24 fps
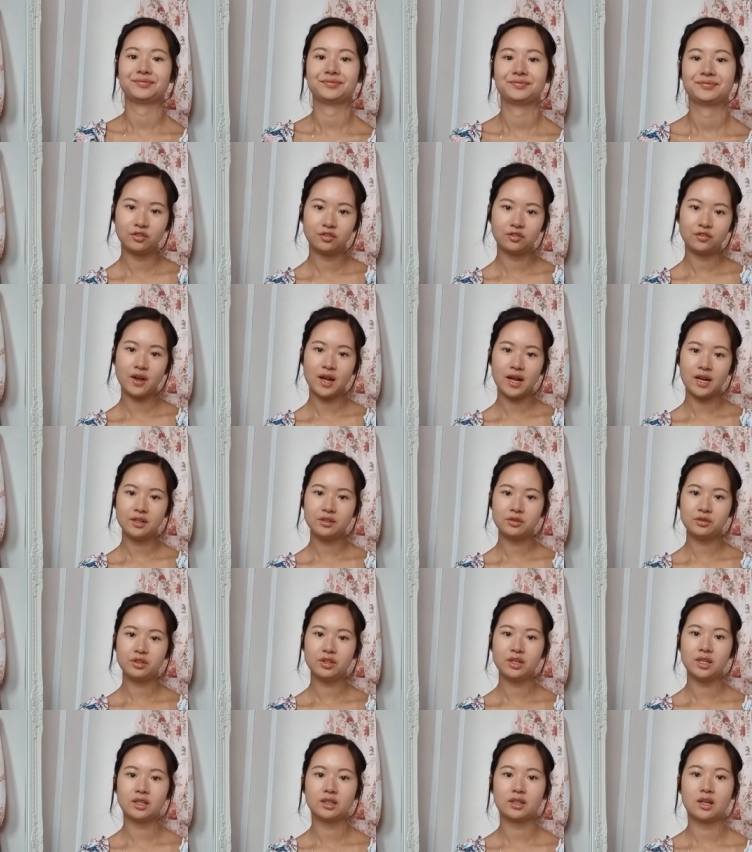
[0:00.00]
The final
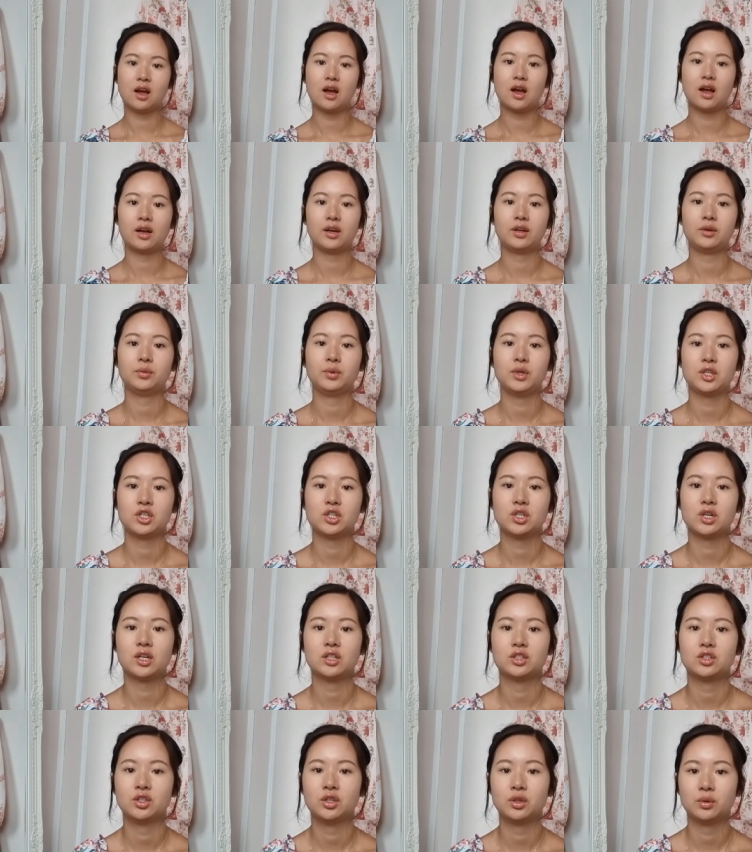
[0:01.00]
thing that I wish
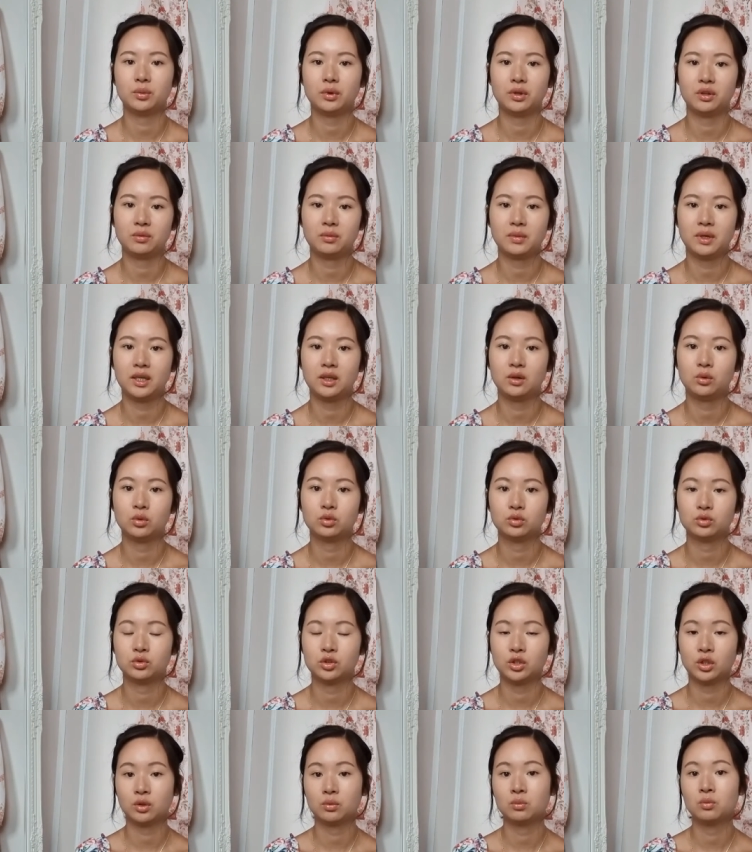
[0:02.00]
I took with me or
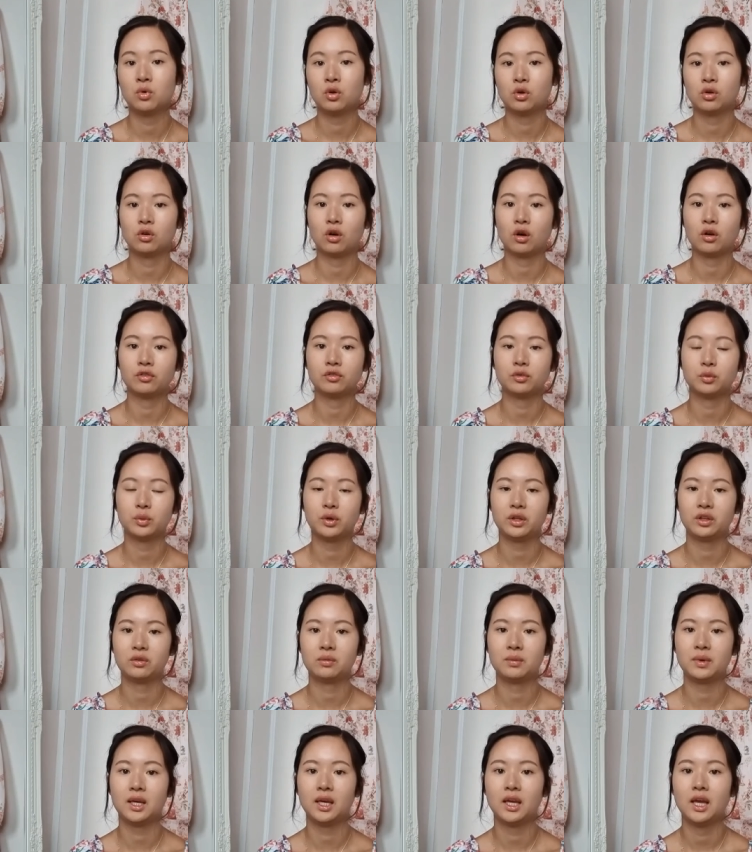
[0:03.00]
took more of
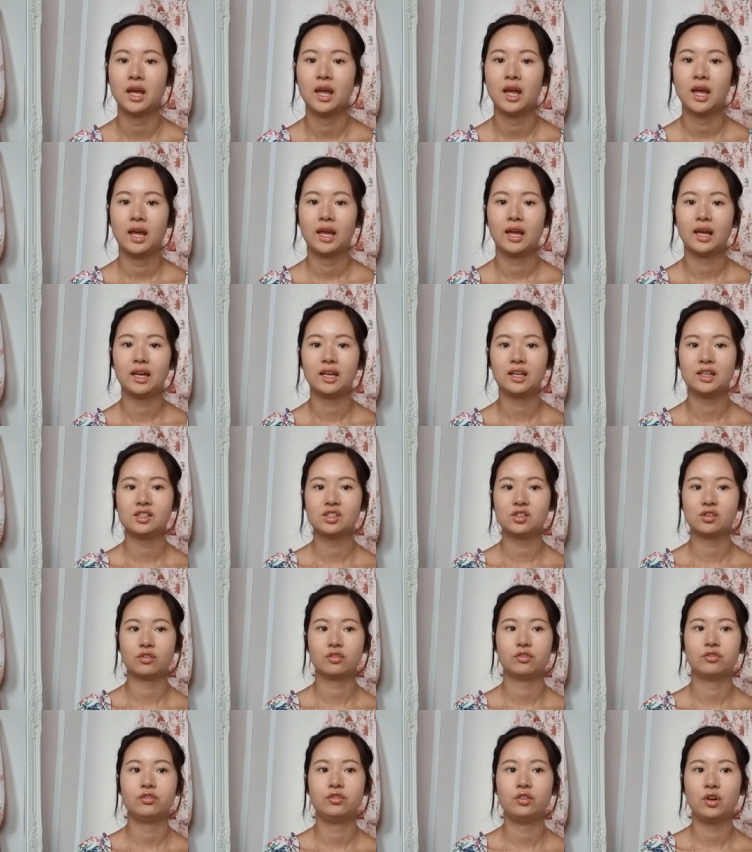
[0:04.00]
with me is
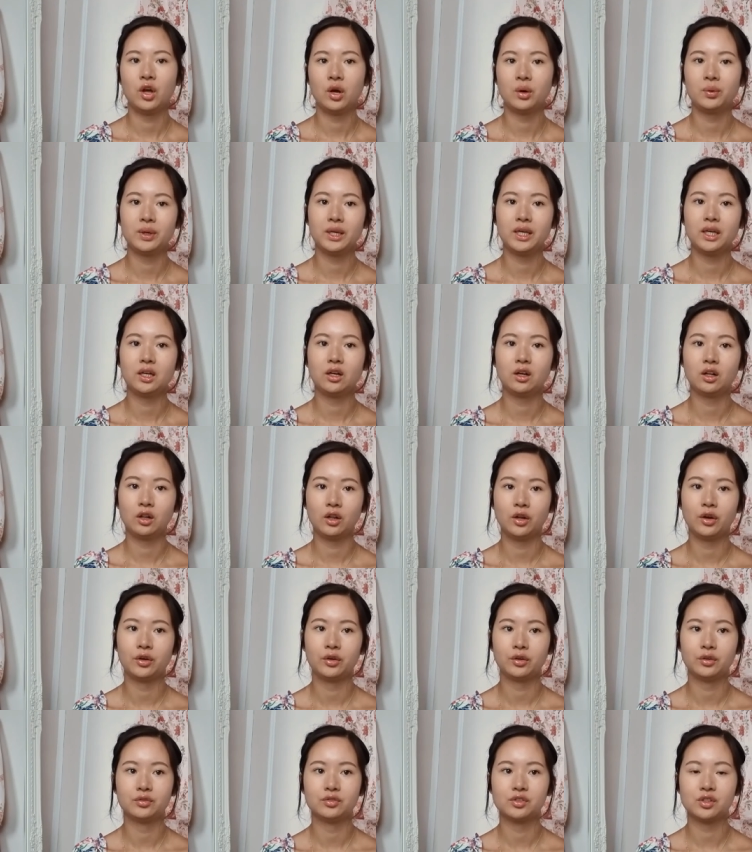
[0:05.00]
flowy
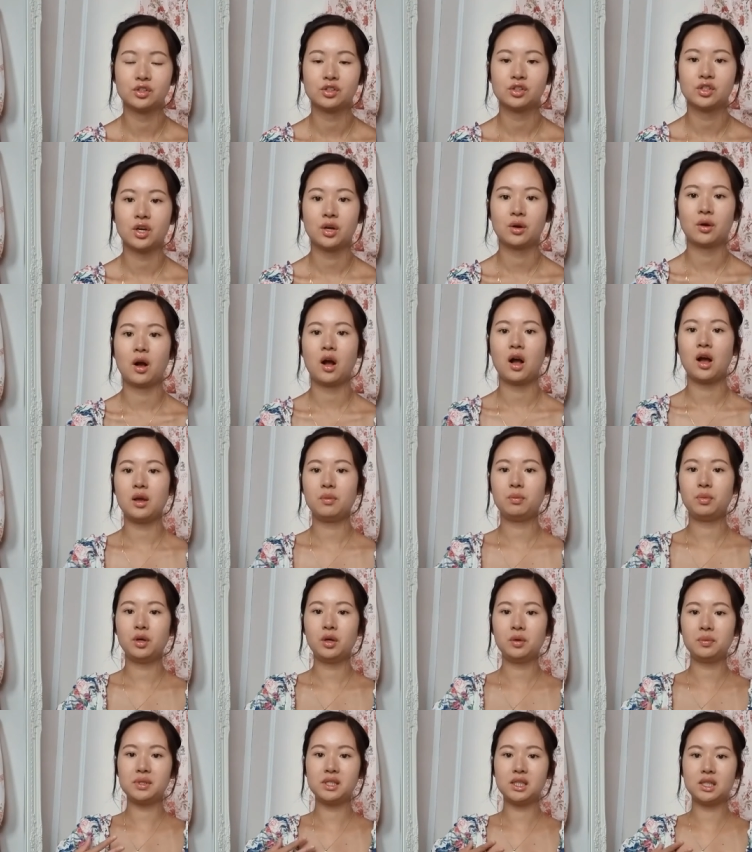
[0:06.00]
clothes. So I
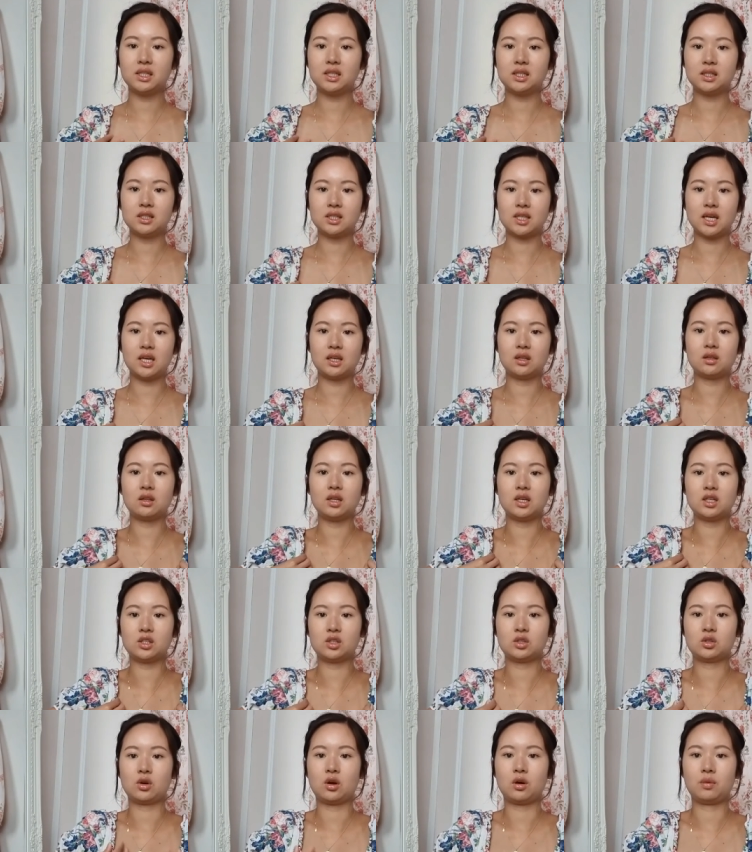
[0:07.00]
purposely didn't take
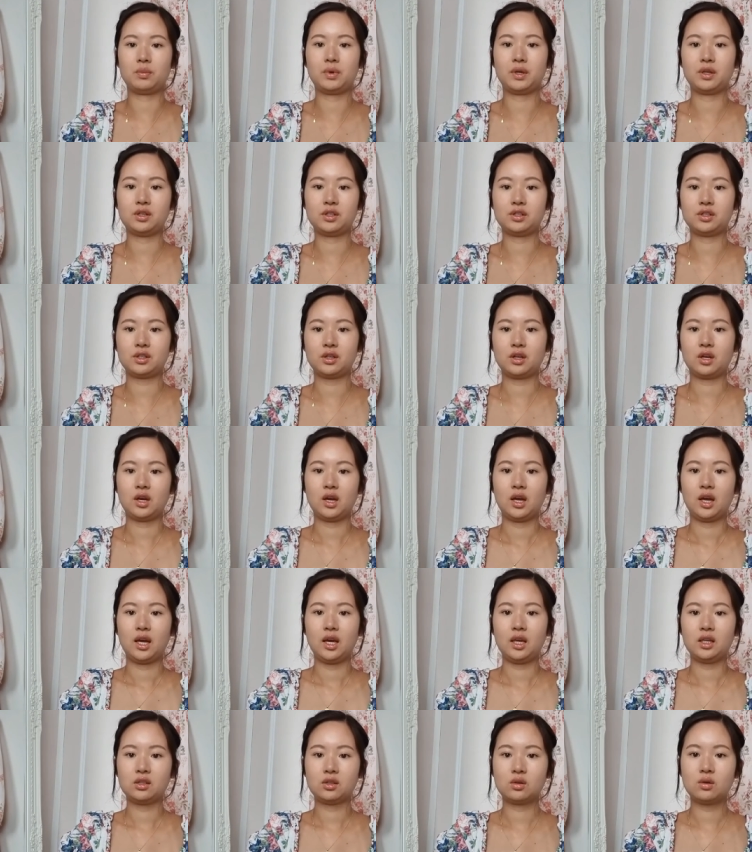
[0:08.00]
this top because
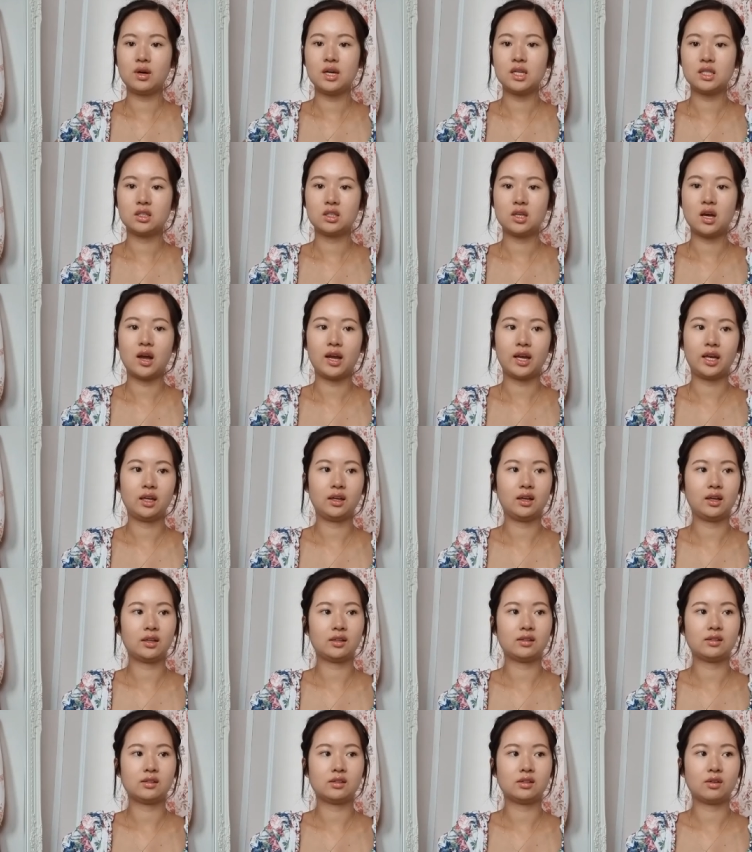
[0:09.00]
it's quite tight
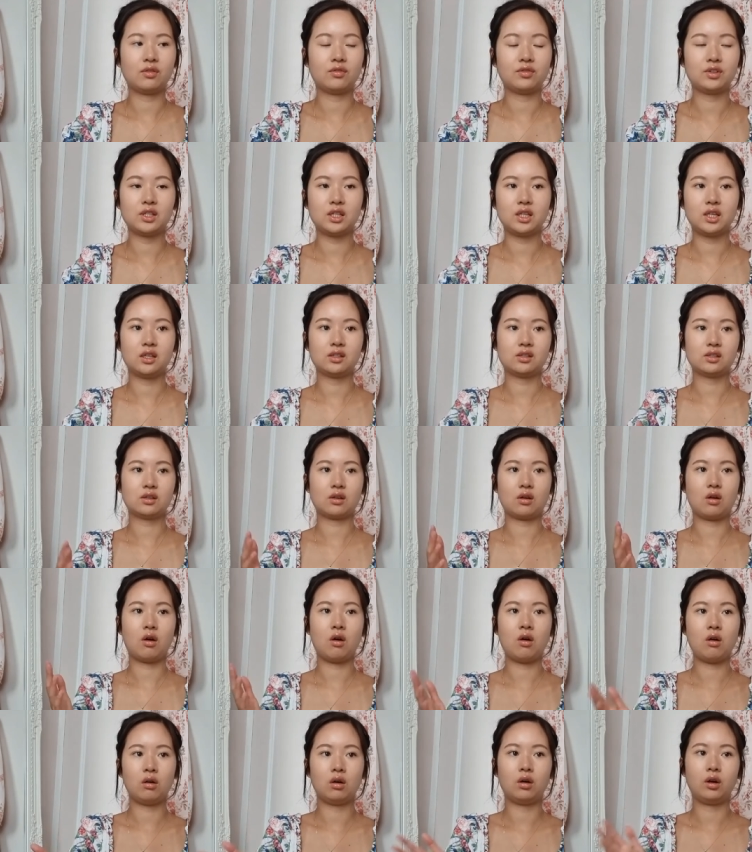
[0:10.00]
and obviously it's
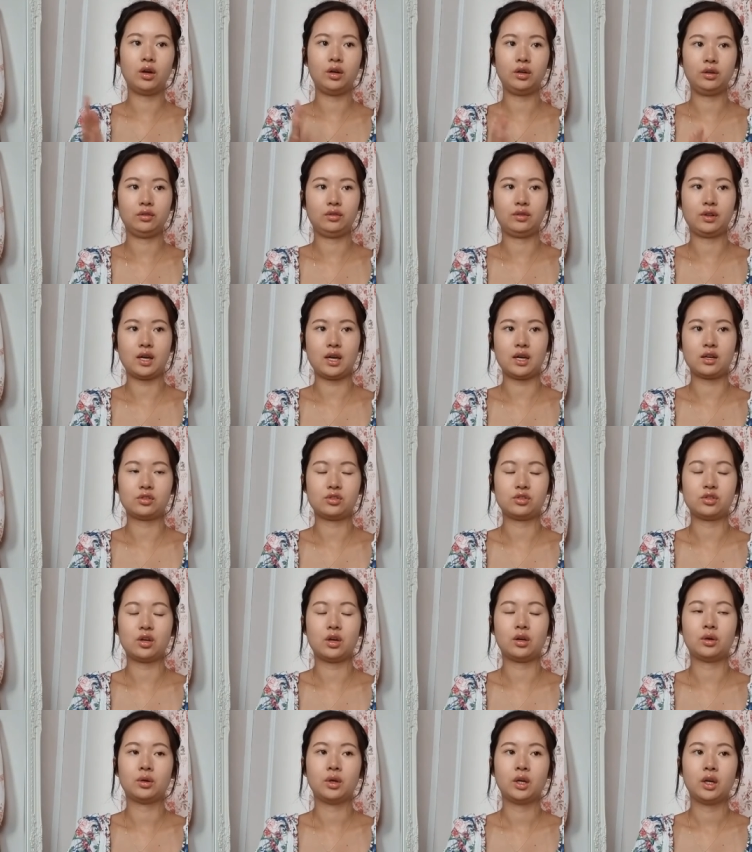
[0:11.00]
hot over there.
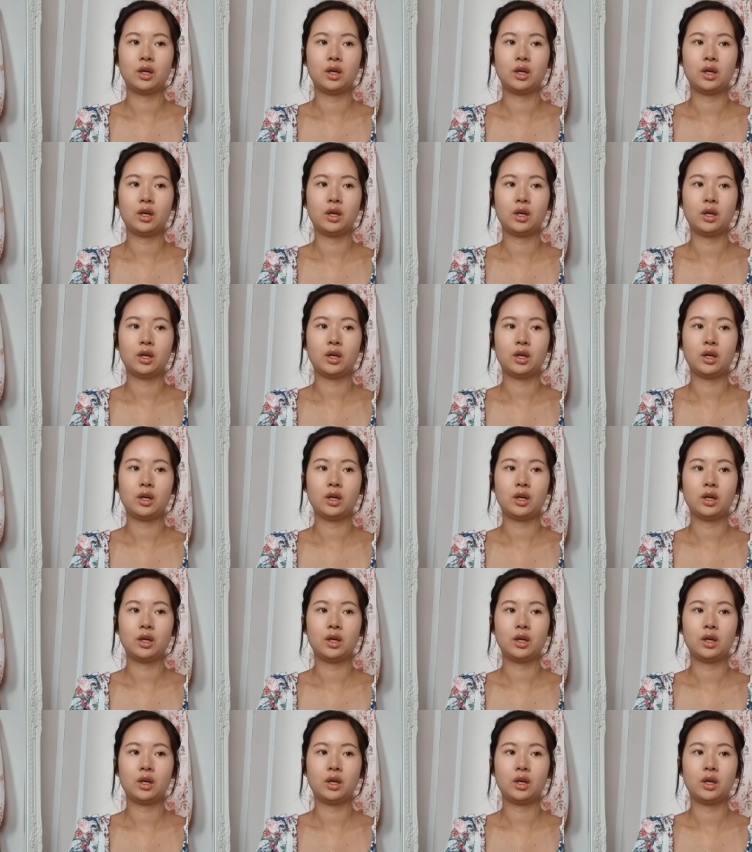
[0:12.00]
So